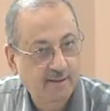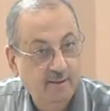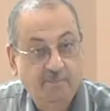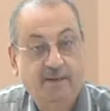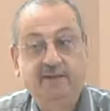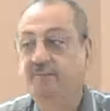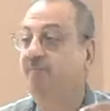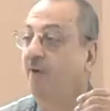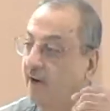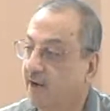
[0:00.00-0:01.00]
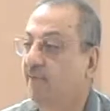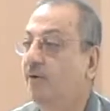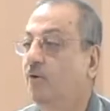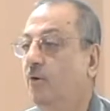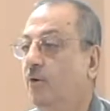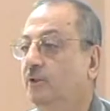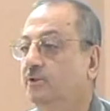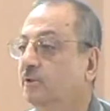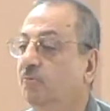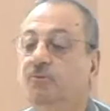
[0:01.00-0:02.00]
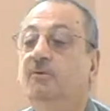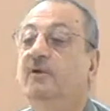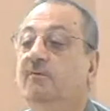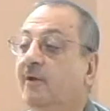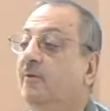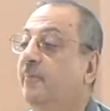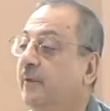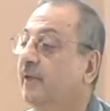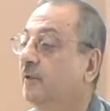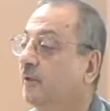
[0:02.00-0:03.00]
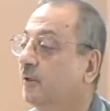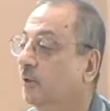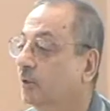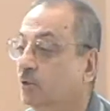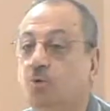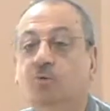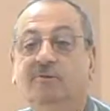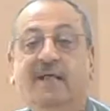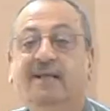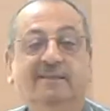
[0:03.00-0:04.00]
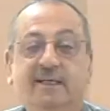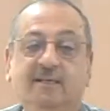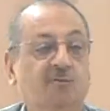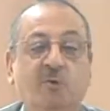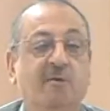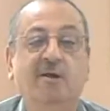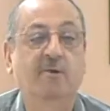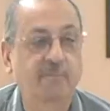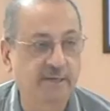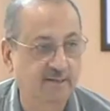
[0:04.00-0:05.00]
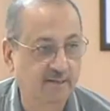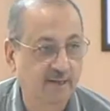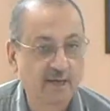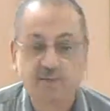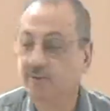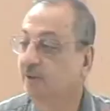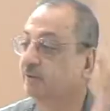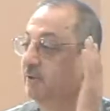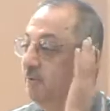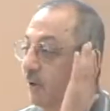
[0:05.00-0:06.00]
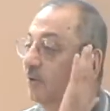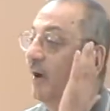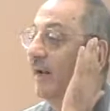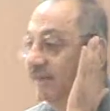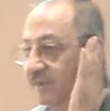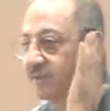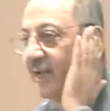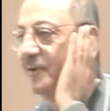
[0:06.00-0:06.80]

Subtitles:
But for our course, we will repeat dun, dan, din, we will repeat, because we want to understand